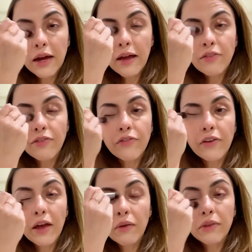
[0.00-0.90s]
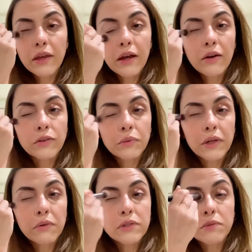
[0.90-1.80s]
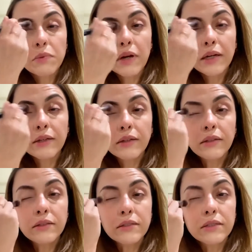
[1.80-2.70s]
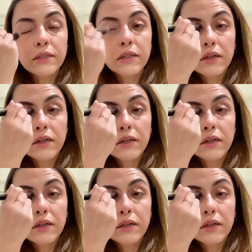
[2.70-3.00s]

I found that out when I was pregnant.